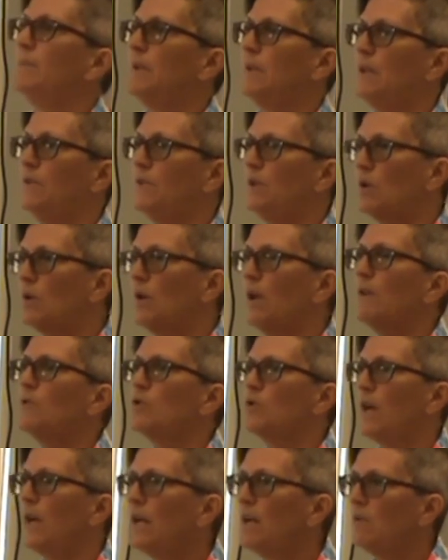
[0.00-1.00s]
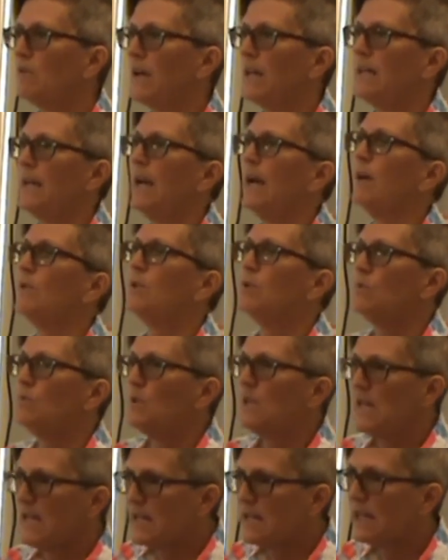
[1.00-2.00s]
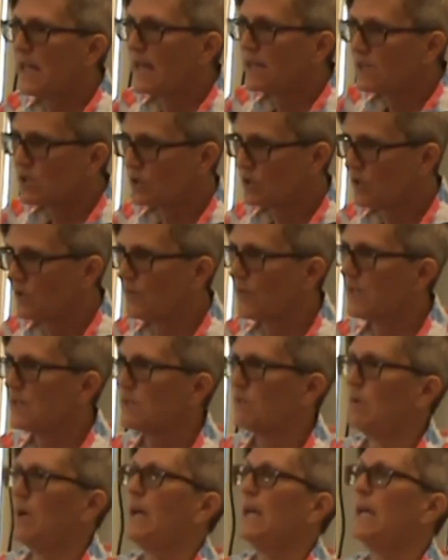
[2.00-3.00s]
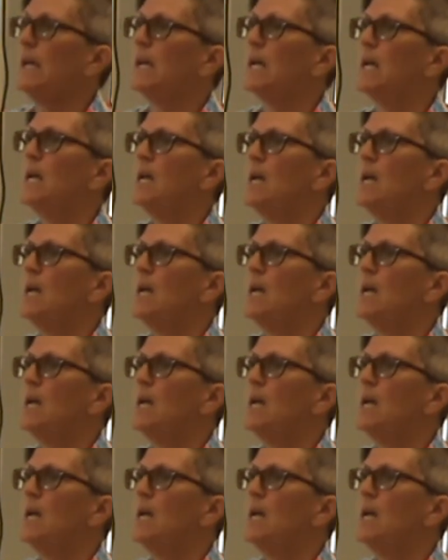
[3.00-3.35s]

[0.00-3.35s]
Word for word: But if you don't have training right now, you need that service, right?